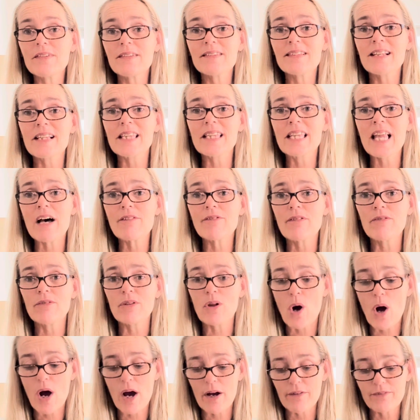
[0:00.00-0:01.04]
is a love of
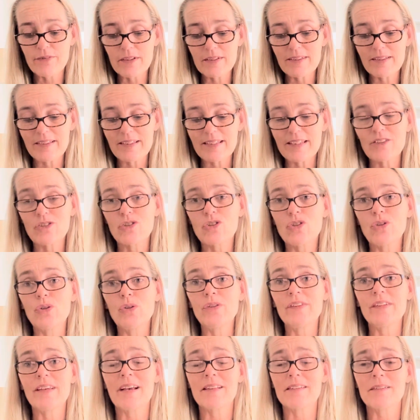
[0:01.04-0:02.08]
life. This is the
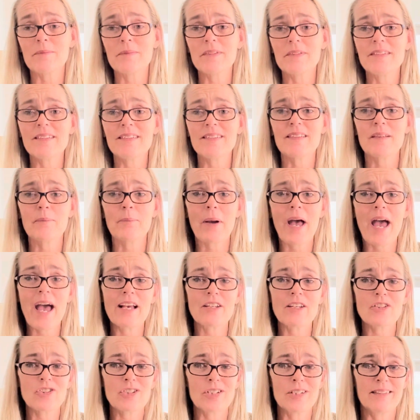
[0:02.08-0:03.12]
enthusiasm. This is the
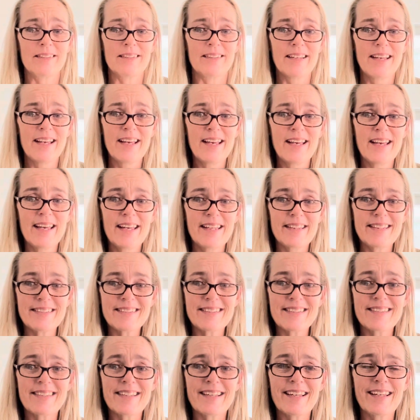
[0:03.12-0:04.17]
passion. This
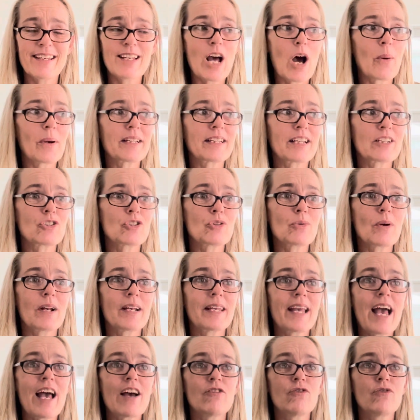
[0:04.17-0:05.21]
is the knowing that you only
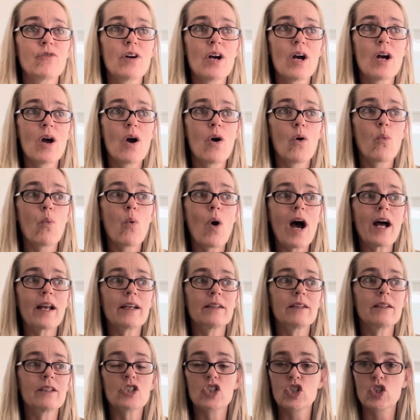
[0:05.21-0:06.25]
have
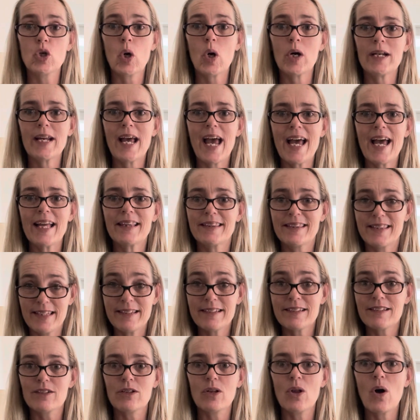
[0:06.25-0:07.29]
one shot at
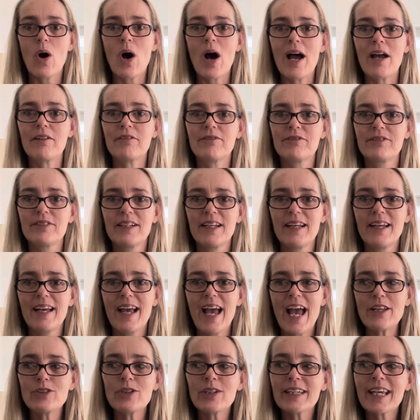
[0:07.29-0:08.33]
this life.
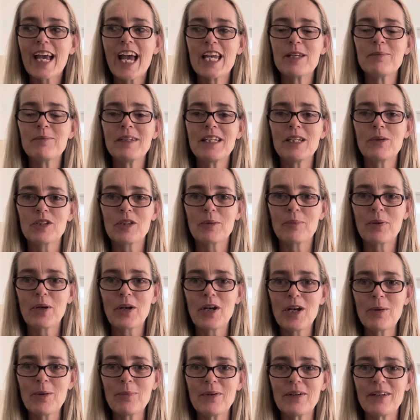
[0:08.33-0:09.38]
And you came here with a
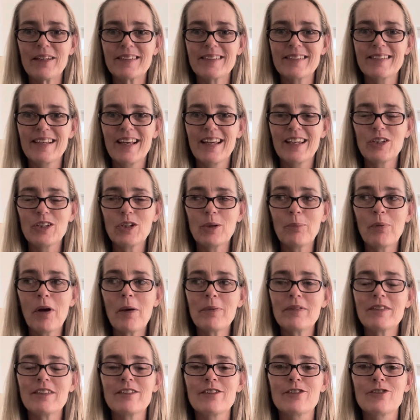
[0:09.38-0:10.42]
purpose. Your
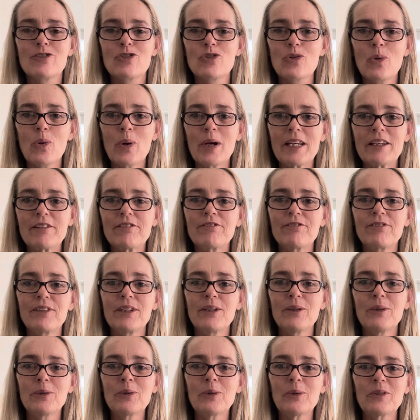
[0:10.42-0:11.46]
purpose is joy.
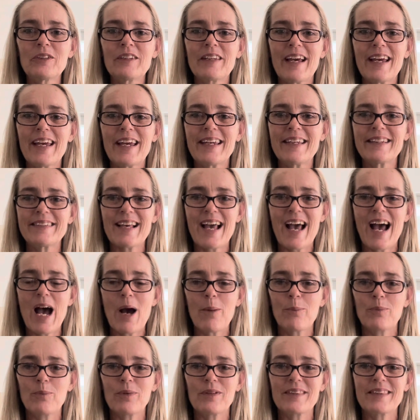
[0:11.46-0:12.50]
Fill your days
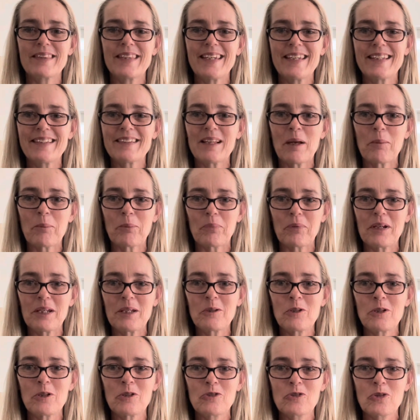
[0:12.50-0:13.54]
up with things that bring
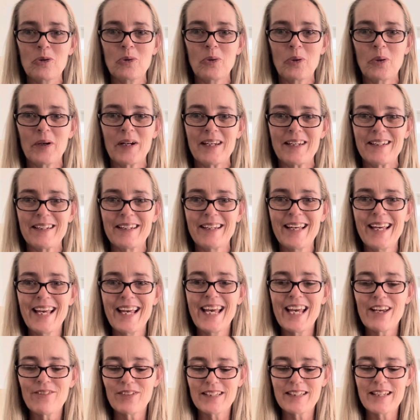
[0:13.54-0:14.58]
you joy.
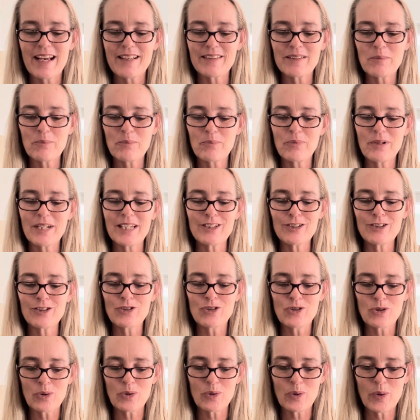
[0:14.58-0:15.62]
If it doesn't bring you
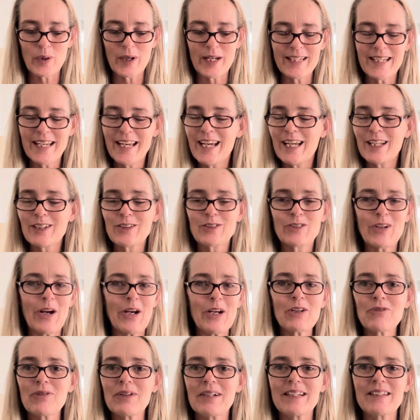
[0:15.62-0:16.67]
joy,
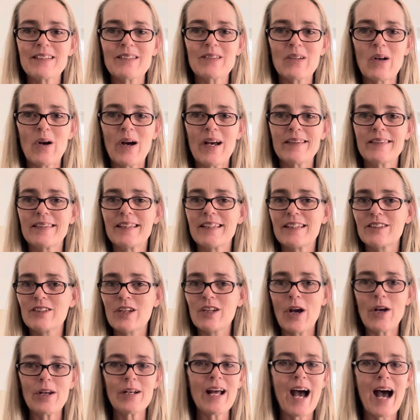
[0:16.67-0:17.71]
don't criticize it.
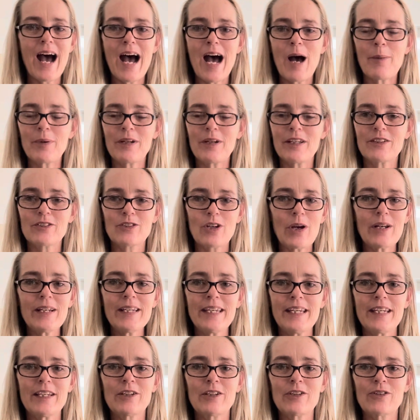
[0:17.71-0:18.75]
Don't harm it.
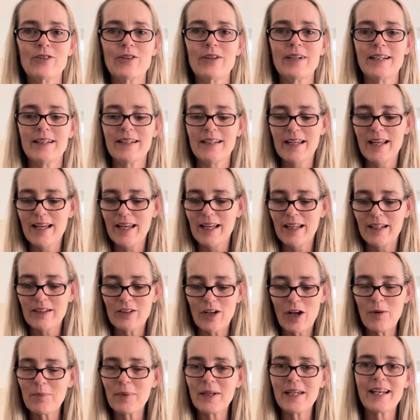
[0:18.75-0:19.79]
Don't hinder it.
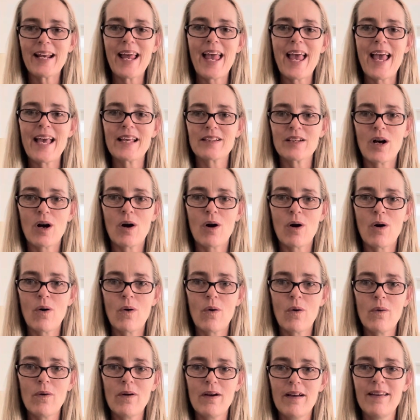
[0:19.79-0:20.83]
Don't be an
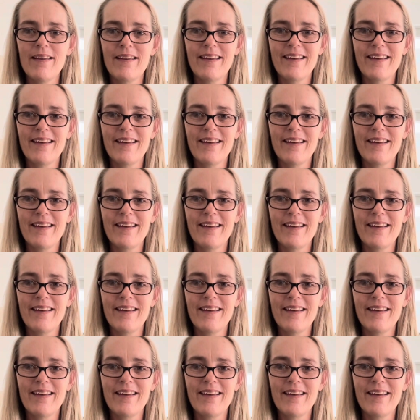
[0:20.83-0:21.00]
asshole.